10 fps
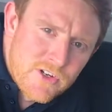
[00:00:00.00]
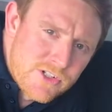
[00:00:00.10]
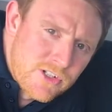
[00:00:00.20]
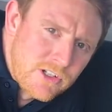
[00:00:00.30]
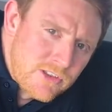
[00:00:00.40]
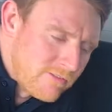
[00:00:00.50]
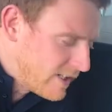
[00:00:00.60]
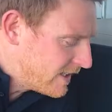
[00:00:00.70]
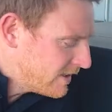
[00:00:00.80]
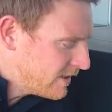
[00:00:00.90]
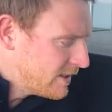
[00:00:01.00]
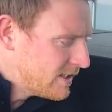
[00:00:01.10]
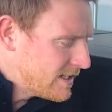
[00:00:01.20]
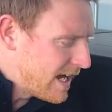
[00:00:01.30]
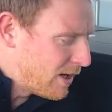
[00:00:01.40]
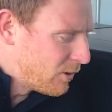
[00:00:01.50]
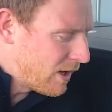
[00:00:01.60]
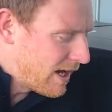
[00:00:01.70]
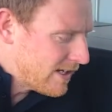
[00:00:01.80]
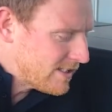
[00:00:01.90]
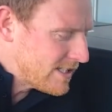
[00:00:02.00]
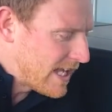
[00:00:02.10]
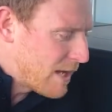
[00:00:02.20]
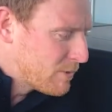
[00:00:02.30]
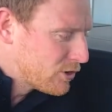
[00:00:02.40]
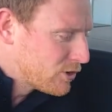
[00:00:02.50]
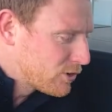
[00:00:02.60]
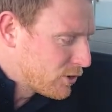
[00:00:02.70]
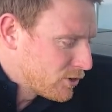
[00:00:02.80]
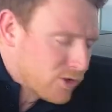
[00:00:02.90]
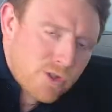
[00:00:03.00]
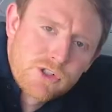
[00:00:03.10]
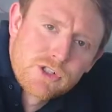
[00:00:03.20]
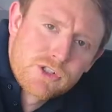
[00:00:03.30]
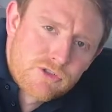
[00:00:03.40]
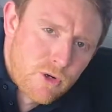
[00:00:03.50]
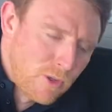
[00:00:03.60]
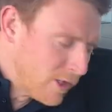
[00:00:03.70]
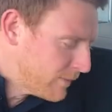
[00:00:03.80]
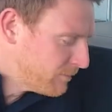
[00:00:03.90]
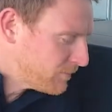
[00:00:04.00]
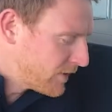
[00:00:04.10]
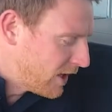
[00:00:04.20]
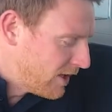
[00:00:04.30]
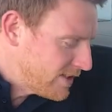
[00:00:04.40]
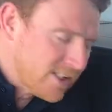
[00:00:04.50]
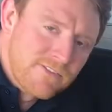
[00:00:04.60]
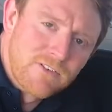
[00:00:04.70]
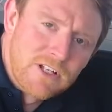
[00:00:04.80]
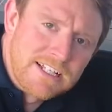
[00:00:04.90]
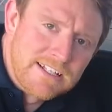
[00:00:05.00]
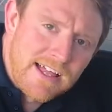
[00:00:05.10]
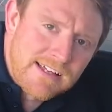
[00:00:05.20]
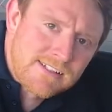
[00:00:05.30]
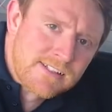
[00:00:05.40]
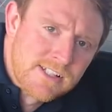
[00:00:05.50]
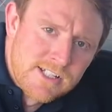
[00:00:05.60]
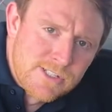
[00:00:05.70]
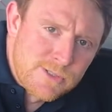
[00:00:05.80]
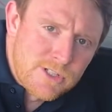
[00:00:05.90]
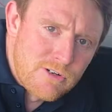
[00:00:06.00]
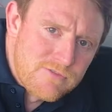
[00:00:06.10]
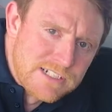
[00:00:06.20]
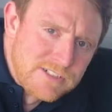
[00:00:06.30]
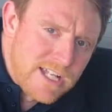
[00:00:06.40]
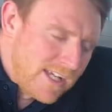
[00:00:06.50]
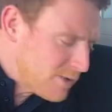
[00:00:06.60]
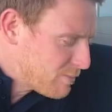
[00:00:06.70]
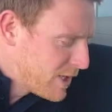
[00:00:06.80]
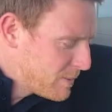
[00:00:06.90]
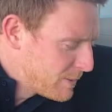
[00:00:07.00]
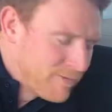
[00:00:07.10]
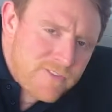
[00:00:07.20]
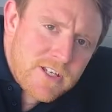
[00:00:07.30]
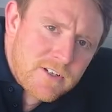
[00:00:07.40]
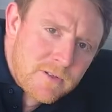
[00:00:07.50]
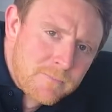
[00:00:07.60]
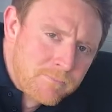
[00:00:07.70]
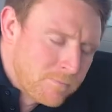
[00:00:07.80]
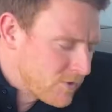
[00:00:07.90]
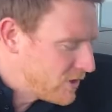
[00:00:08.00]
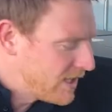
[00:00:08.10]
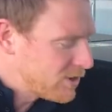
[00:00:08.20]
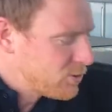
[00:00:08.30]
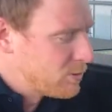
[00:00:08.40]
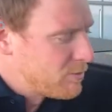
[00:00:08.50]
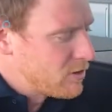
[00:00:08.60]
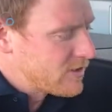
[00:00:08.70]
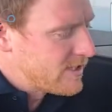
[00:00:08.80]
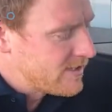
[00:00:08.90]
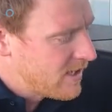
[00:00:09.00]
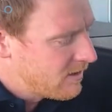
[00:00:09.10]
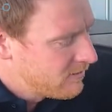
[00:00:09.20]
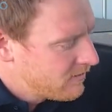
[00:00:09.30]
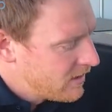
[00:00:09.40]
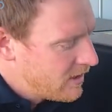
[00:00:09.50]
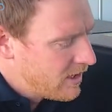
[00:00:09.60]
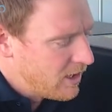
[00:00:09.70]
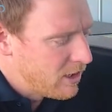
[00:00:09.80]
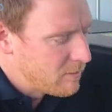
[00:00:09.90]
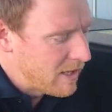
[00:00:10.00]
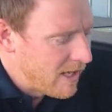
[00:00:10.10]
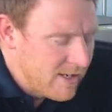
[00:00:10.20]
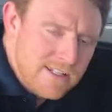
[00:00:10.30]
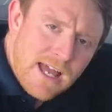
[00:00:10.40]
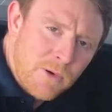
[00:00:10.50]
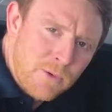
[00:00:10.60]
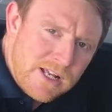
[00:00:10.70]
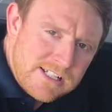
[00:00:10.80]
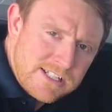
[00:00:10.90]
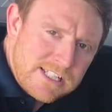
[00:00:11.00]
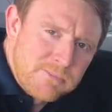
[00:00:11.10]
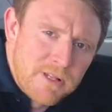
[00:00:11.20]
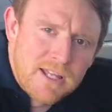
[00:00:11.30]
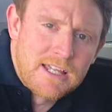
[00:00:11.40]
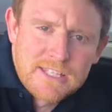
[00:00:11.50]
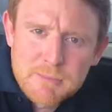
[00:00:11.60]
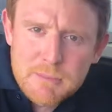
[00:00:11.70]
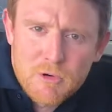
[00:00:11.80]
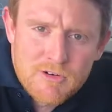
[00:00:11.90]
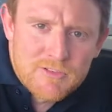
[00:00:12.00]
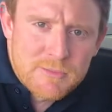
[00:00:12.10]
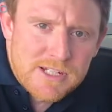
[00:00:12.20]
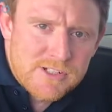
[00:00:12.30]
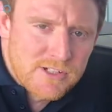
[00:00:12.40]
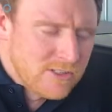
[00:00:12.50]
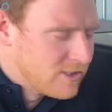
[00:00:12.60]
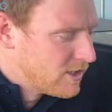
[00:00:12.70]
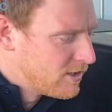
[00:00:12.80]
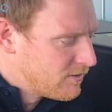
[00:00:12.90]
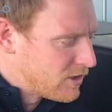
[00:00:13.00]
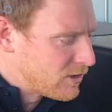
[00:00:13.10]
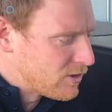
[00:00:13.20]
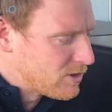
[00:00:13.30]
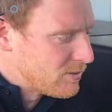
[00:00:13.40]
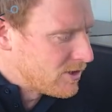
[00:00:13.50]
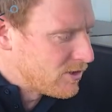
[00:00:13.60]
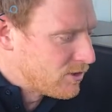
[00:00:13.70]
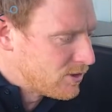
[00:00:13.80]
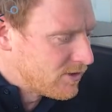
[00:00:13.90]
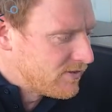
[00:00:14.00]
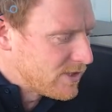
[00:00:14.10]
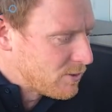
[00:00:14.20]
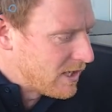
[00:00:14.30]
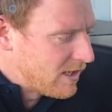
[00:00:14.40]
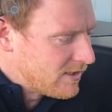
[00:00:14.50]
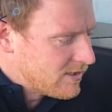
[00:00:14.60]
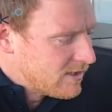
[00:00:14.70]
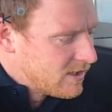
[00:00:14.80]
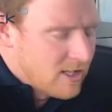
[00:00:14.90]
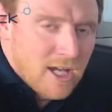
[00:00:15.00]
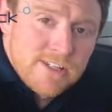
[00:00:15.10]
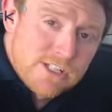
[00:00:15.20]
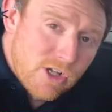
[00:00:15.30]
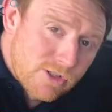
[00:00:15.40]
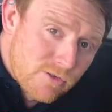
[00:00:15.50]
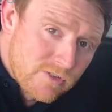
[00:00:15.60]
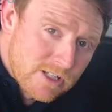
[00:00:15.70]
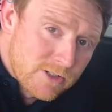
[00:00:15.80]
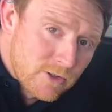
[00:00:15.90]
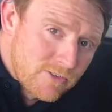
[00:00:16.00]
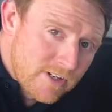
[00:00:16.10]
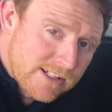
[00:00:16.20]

version 3 now has the Diamond Touch controller. This is fully glass, so it's got a real nice premium feel to the actual product itself. And now we actually display a little bit more information for the customer to visualize. This is also really good for